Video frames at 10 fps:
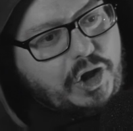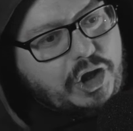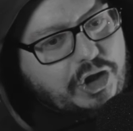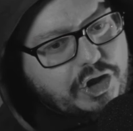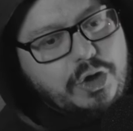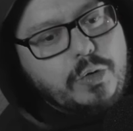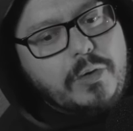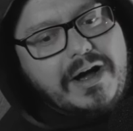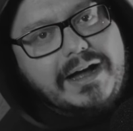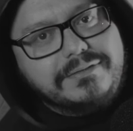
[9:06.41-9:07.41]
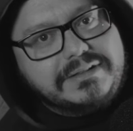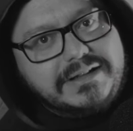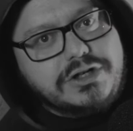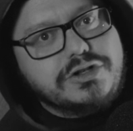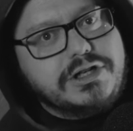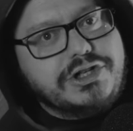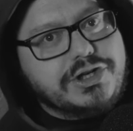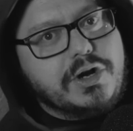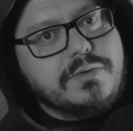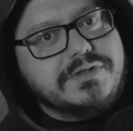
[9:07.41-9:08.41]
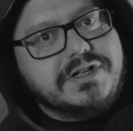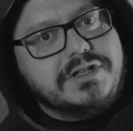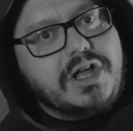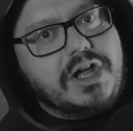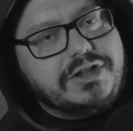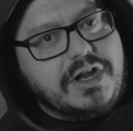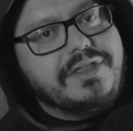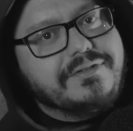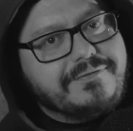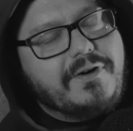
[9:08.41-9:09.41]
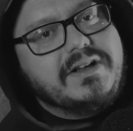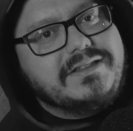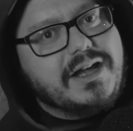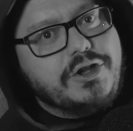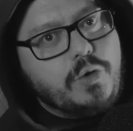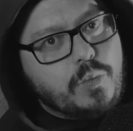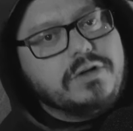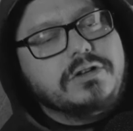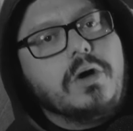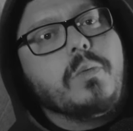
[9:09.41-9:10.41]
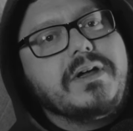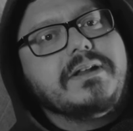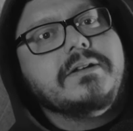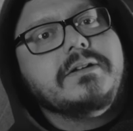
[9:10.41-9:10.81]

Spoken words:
you have literally chosen another fight that you will not win.